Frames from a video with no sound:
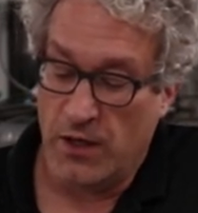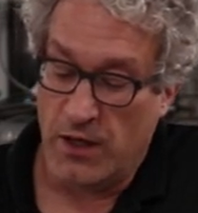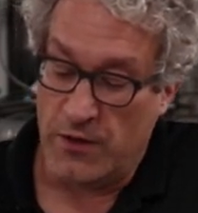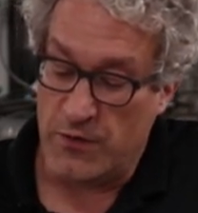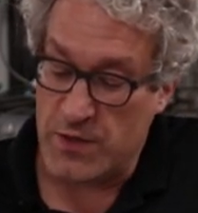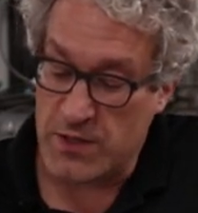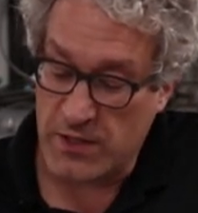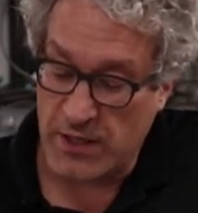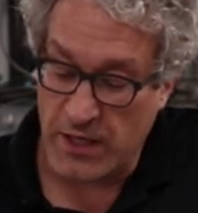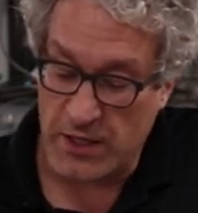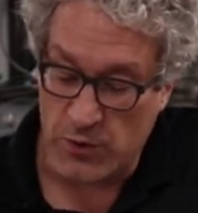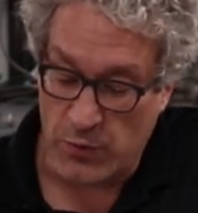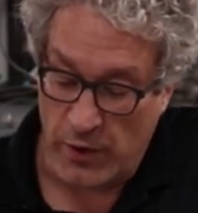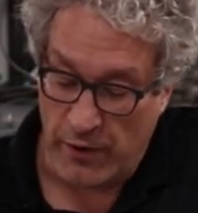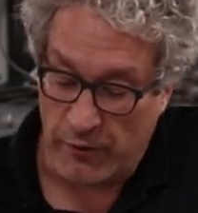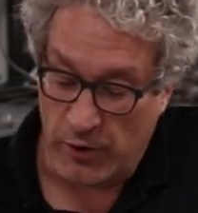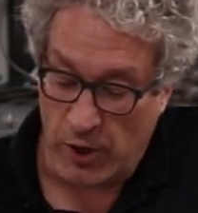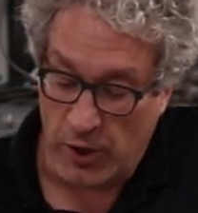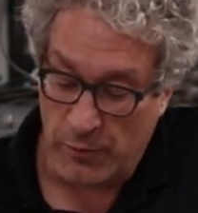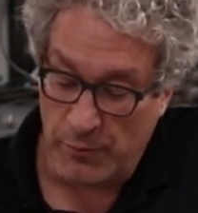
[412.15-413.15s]
In this case, we
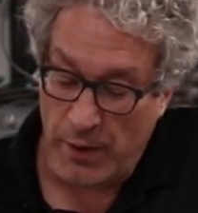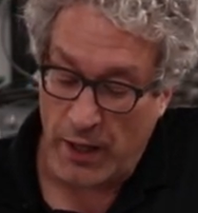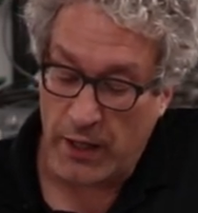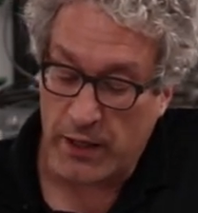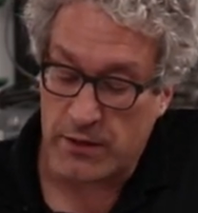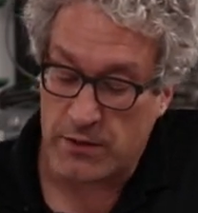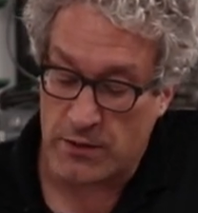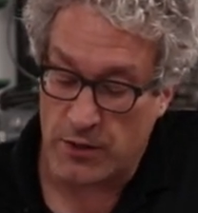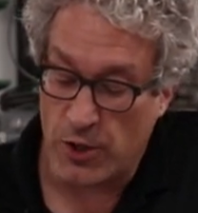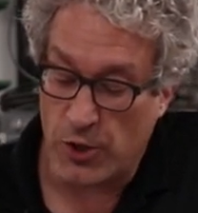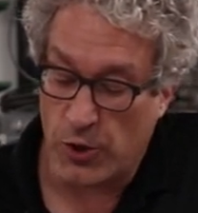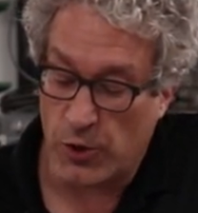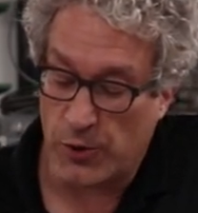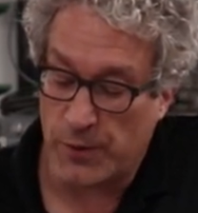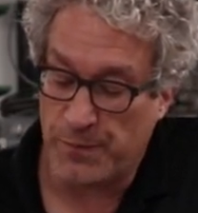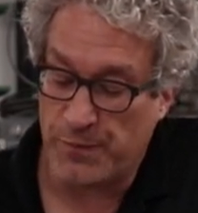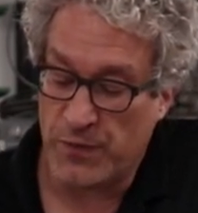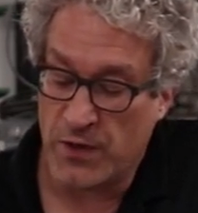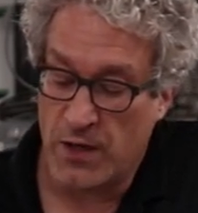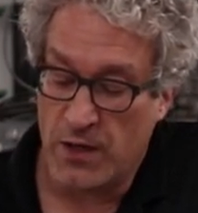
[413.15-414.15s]
have an unbalanced
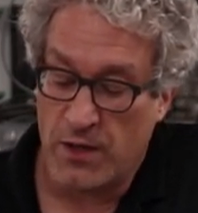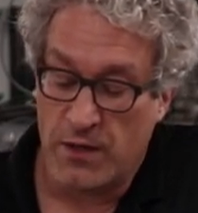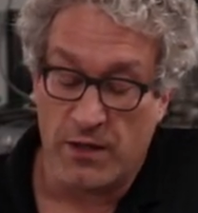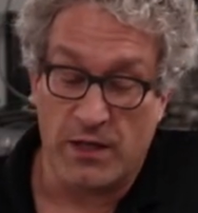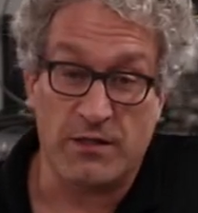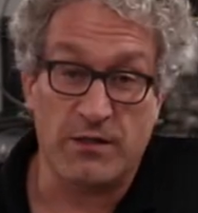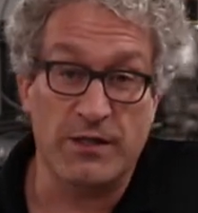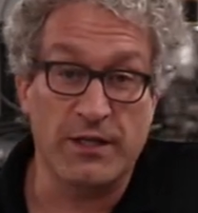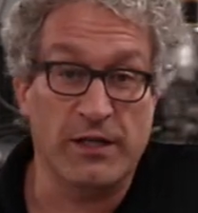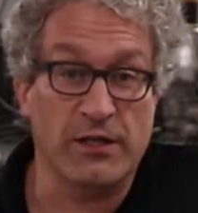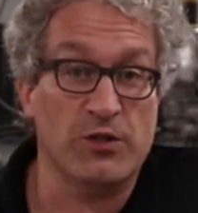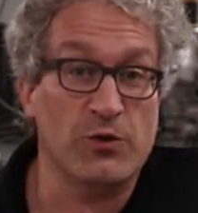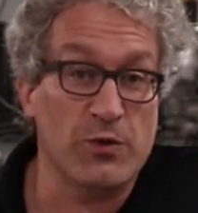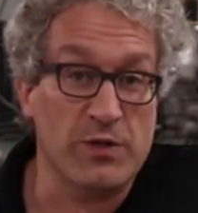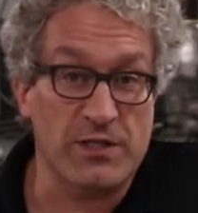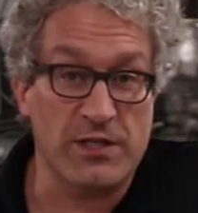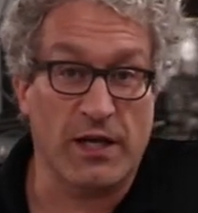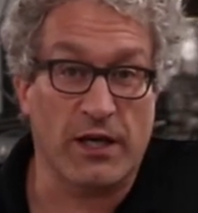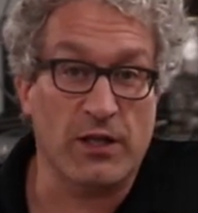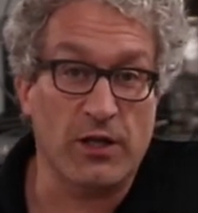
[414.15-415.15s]
load that's leading to
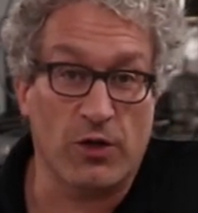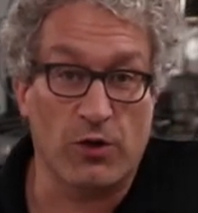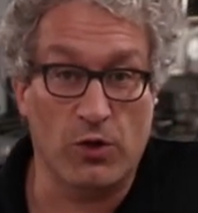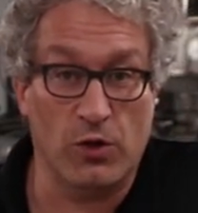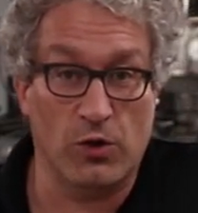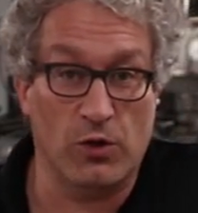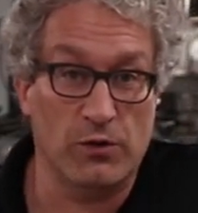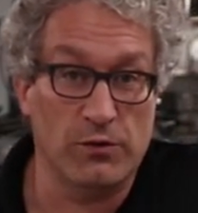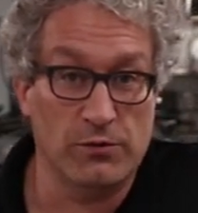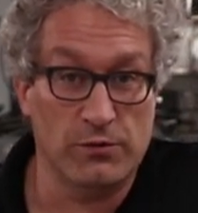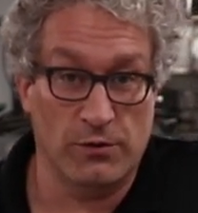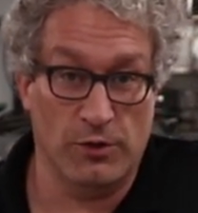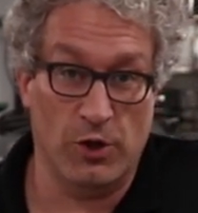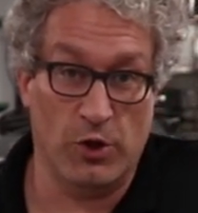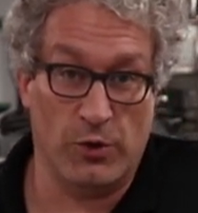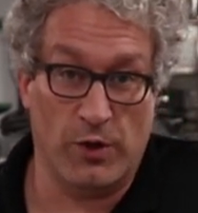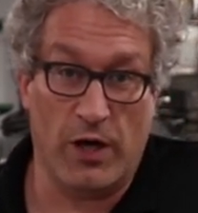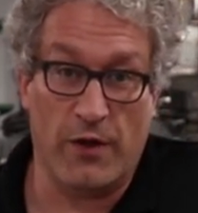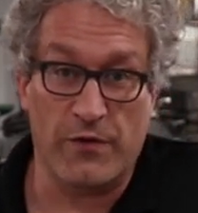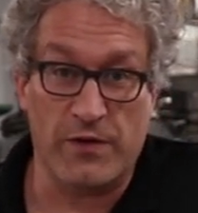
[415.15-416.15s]
a cyclical
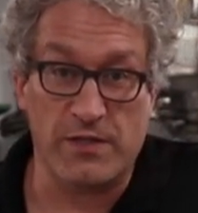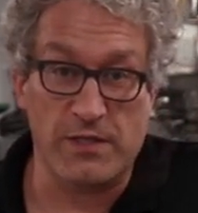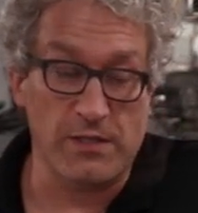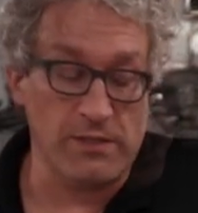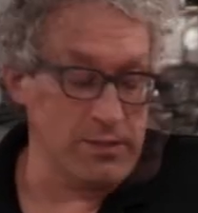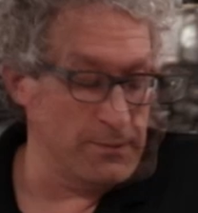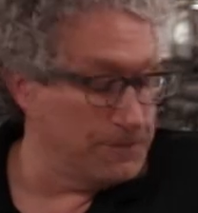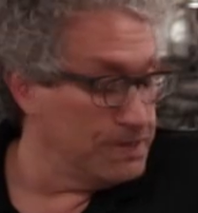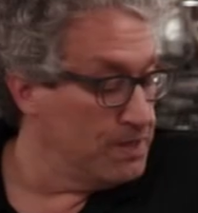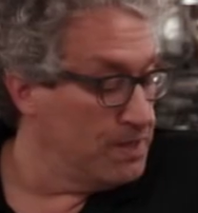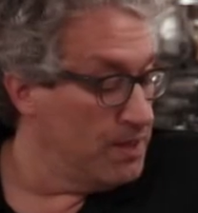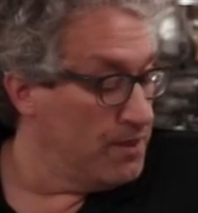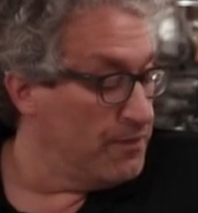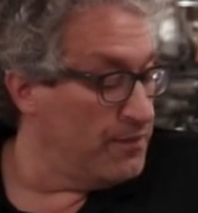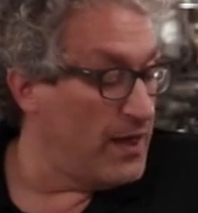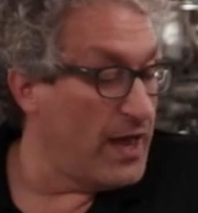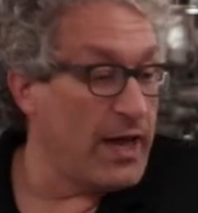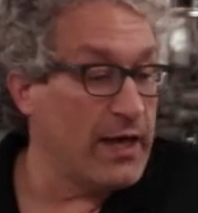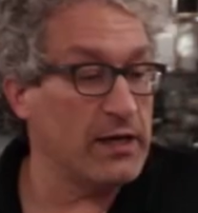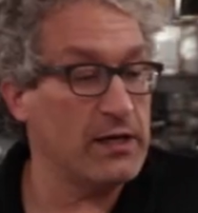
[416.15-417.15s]
load on the system.
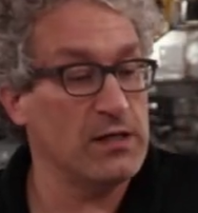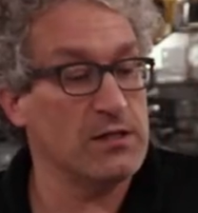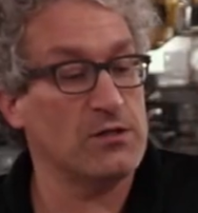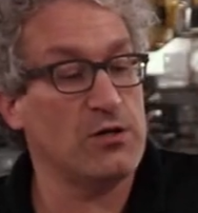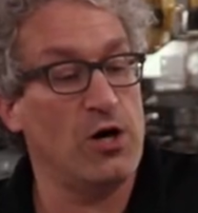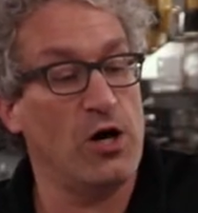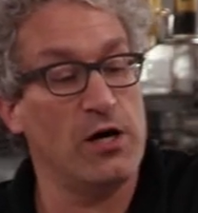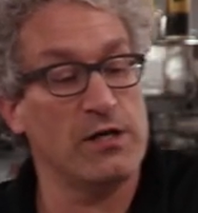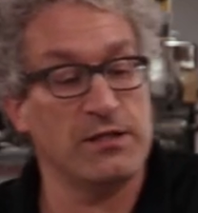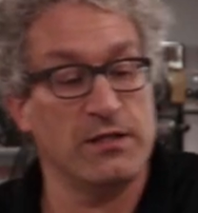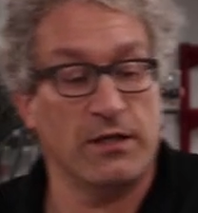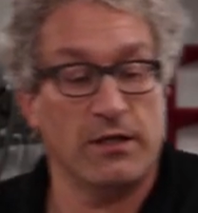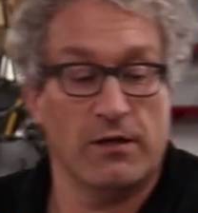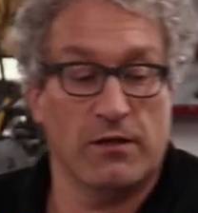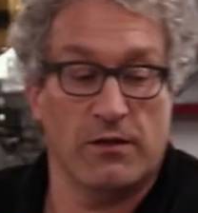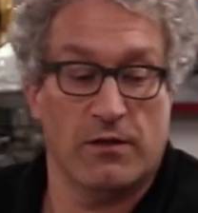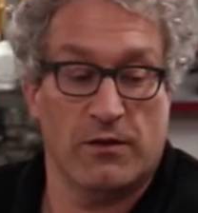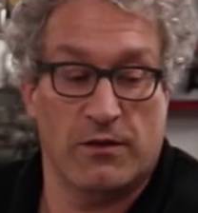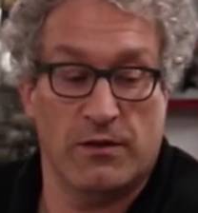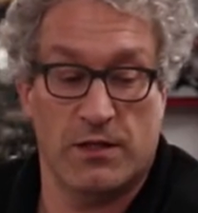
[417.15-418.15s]
That is
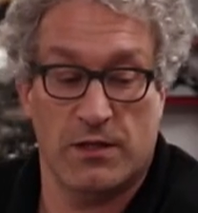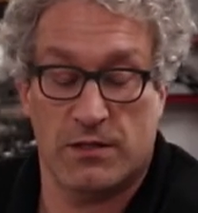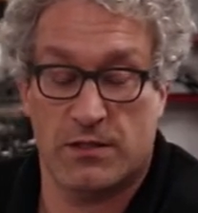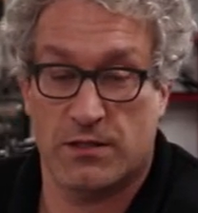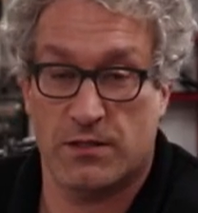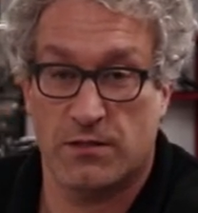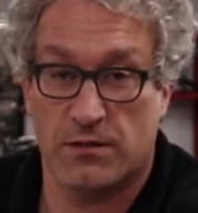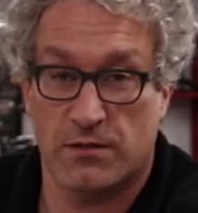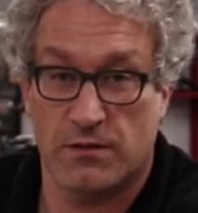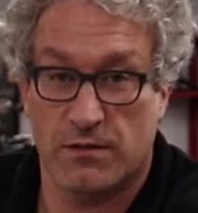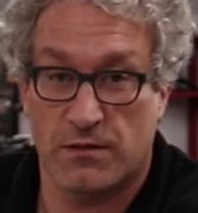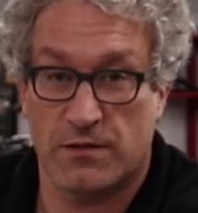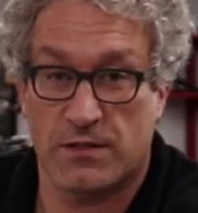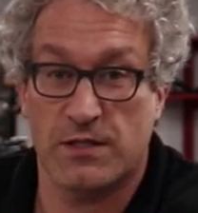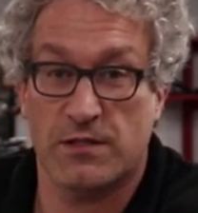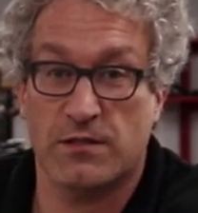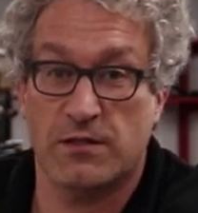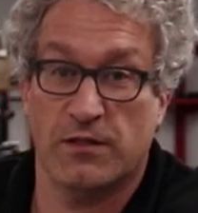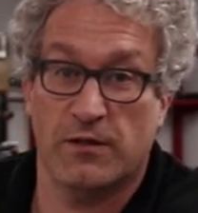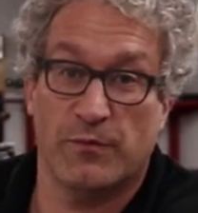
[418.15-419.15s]
causing this
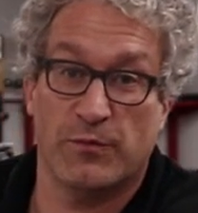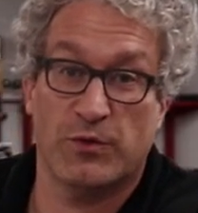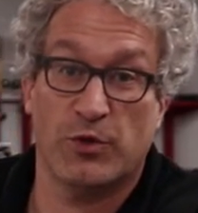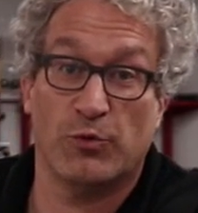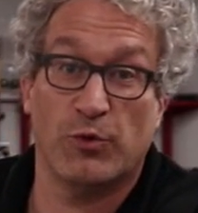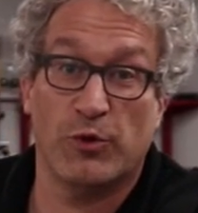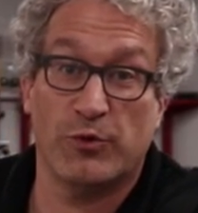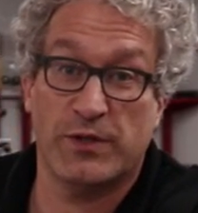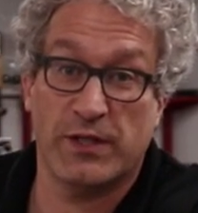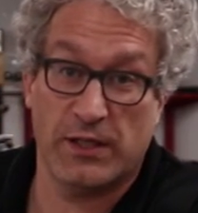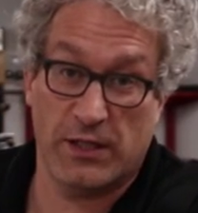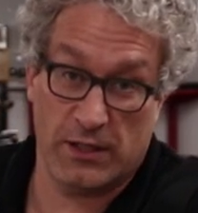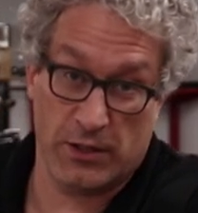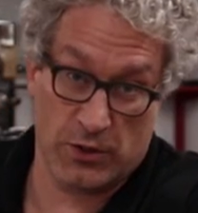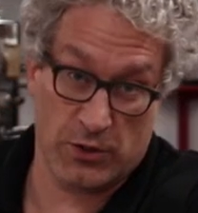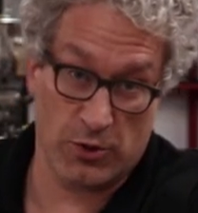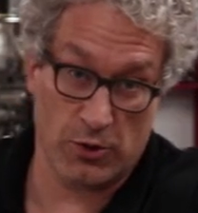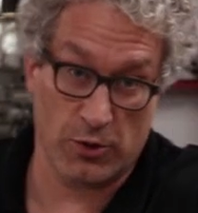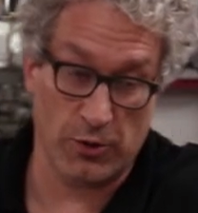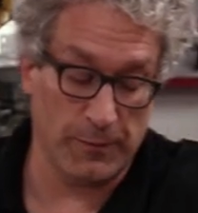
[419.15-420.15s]
system to rotate in a
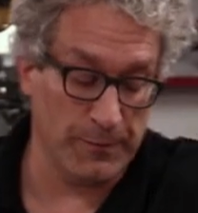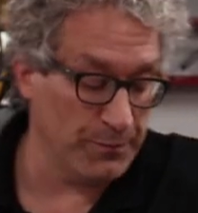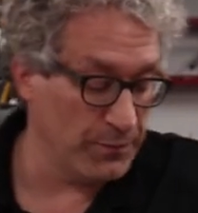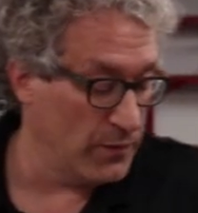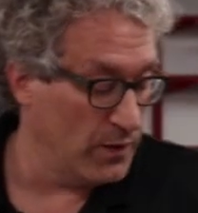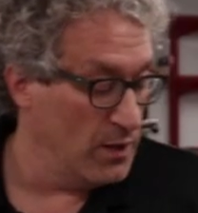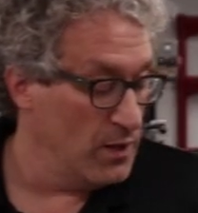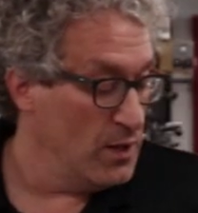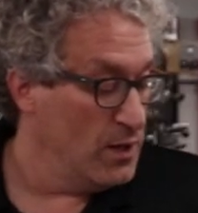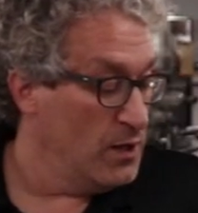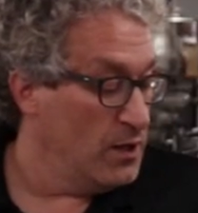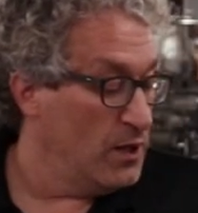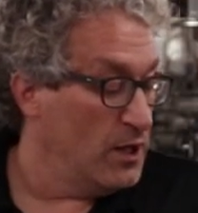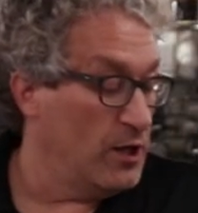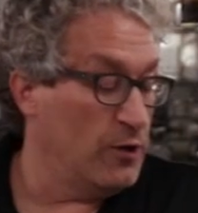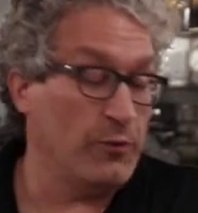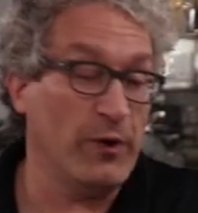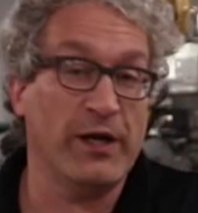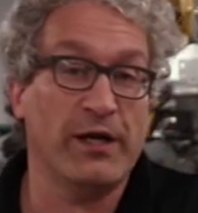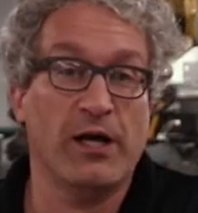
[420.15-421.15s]
circle.
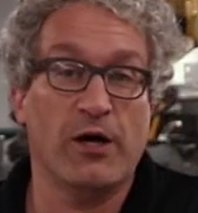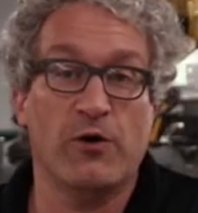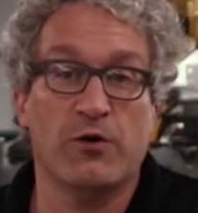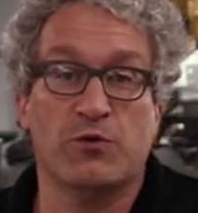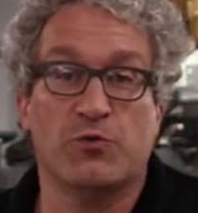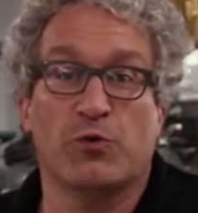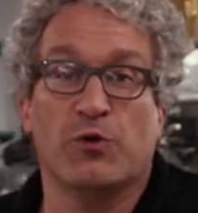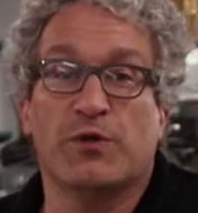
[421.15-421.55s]
And right now it's